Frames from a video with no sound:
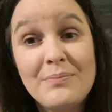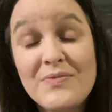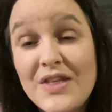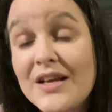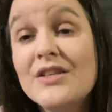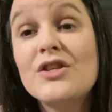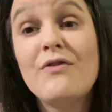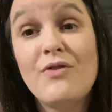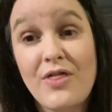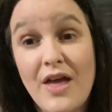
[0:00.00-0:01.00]
things
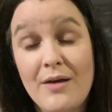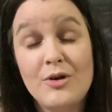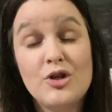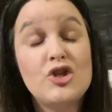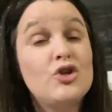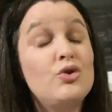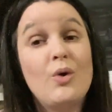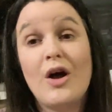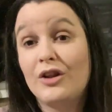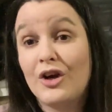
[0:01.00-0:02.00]
for them
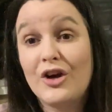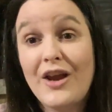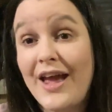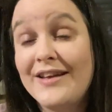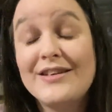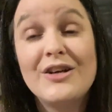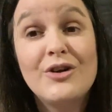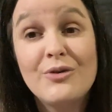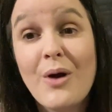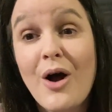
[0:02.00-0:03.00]
to learn and
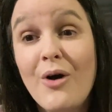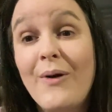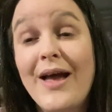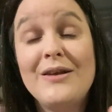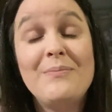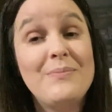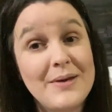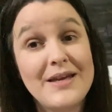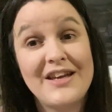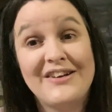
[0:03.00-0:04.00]
grow and
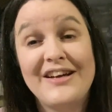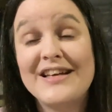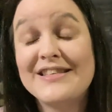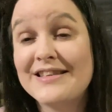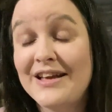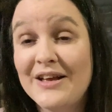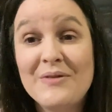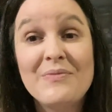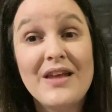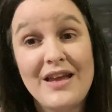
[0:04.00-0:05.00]
be curious
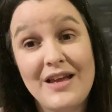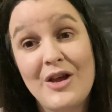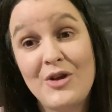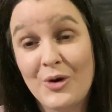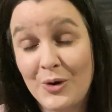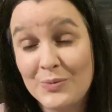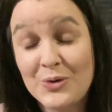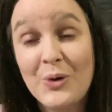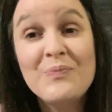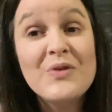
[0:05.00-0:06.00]
in your
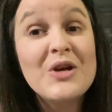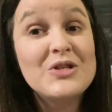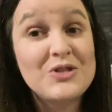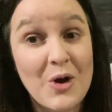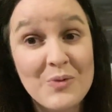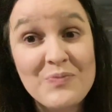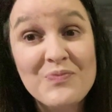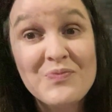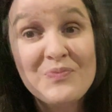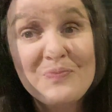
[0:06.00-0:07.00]
homeschool.
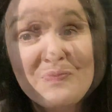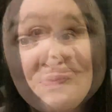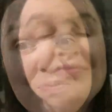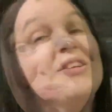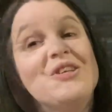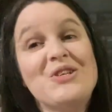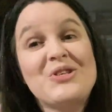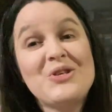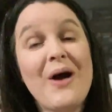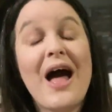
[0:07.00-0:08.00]

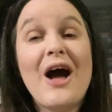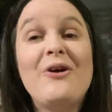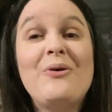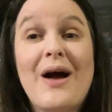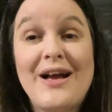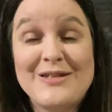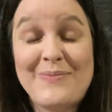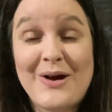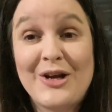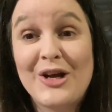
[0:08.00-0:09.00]
So how do I
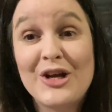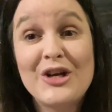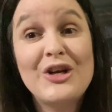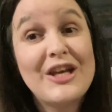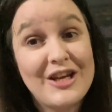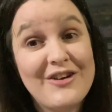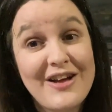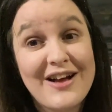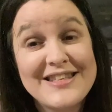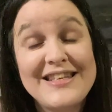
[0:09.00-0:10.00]
spark
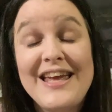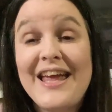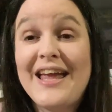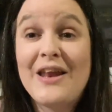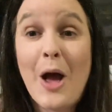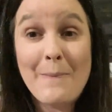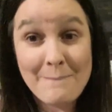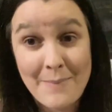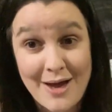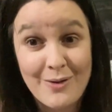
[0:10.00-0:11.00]
curiosity in
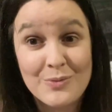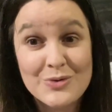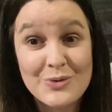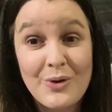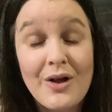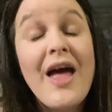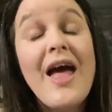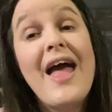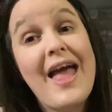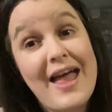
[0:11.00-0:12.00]
my homeschool
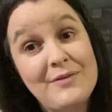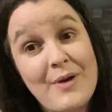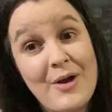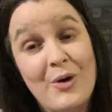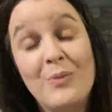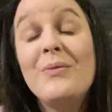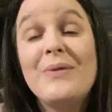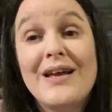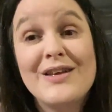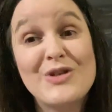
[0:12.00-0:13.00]
and my home?
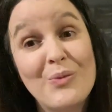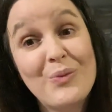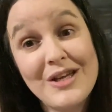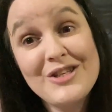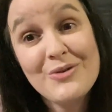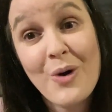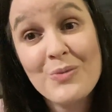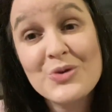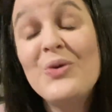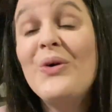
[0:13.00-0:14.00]
Because we do
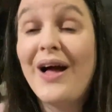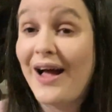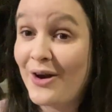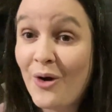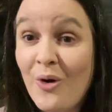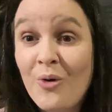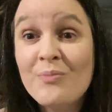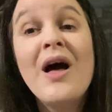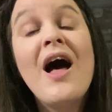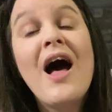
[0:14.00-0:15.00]
homeschool at
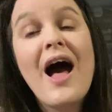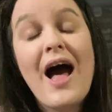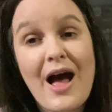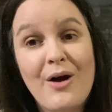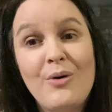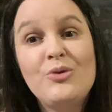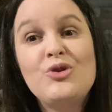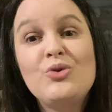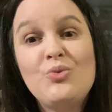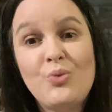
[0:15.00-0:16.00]
home, how
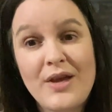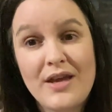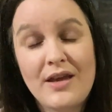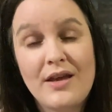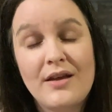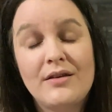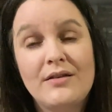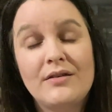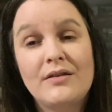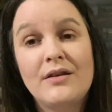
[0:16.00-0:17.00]
do we
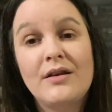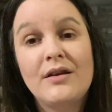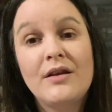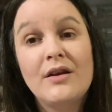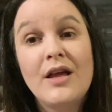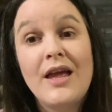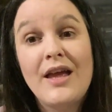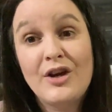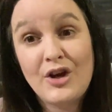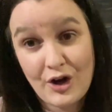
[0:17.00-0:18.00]

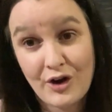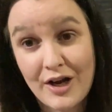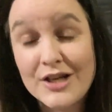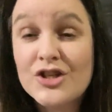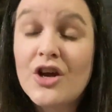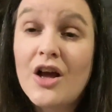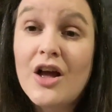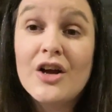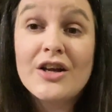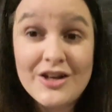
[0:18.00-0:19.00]
encourage
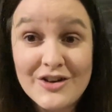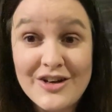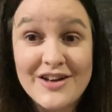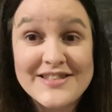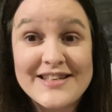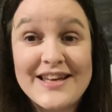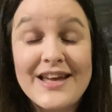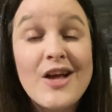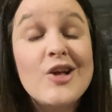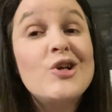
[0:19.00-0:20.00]
curiosity?
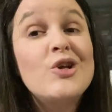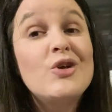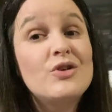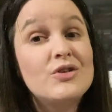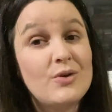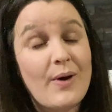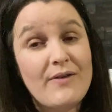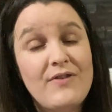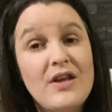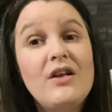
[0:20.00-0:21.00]
So I
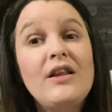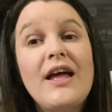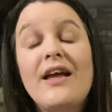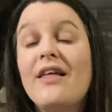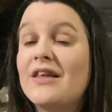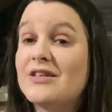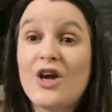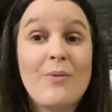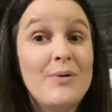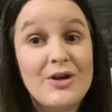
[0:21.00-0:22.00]
feel like this
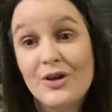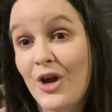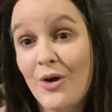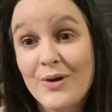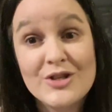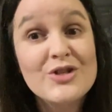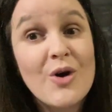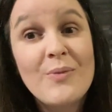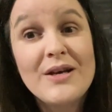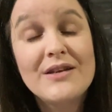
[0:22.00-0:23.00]
topic could go in
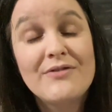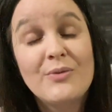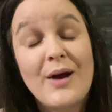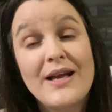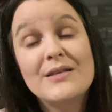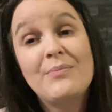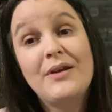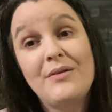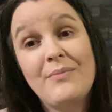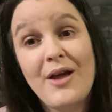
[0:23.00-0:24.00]
so many different ways, but
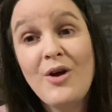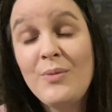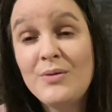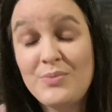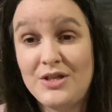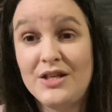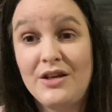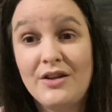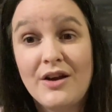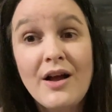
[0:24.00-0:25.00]
in my home in
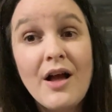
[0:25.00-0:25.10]
particular,